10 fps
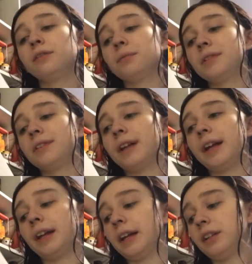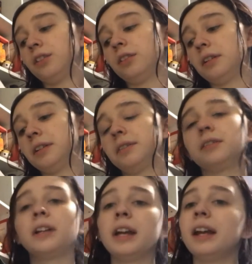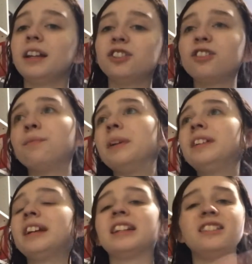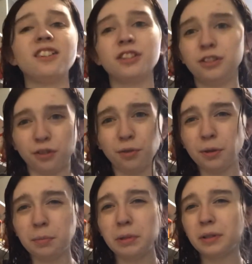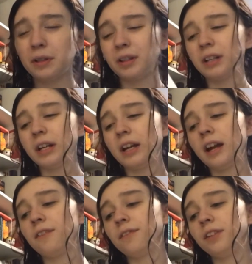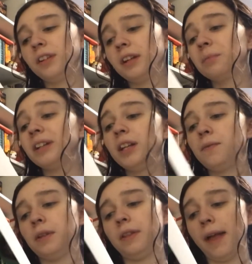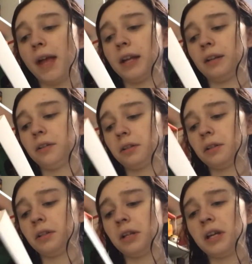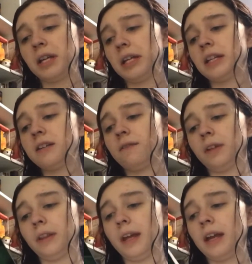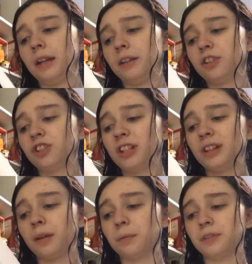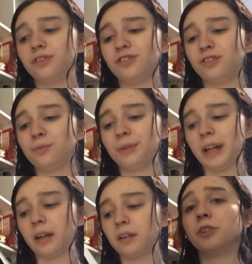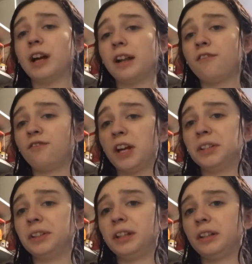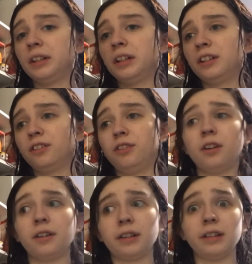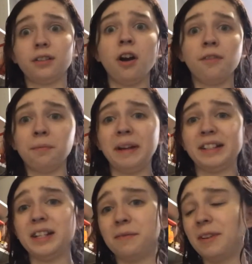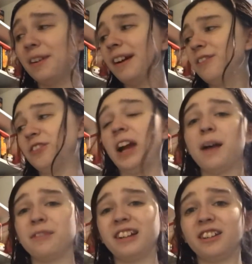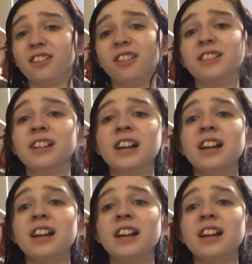was like, it should have been like a young adult book, I feel like. But even then, the shit they were doing. Glad I finally knocked this off my TBR after having it on